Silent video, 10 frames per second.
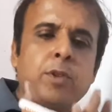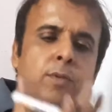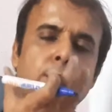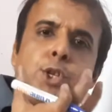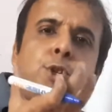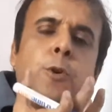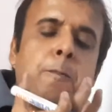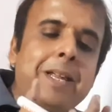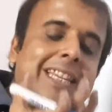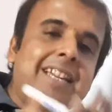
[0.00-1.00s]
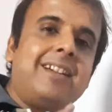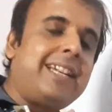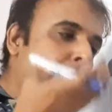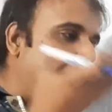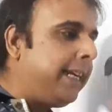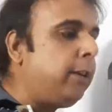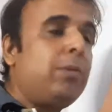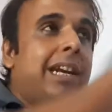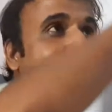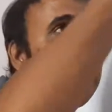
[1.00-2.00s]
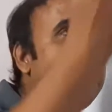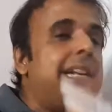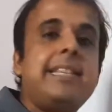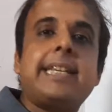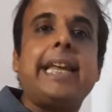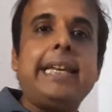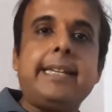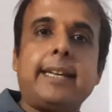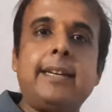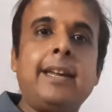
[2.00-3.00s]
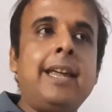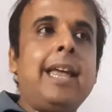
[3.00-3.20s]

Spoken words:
which should be there in a particular chemical skeleton,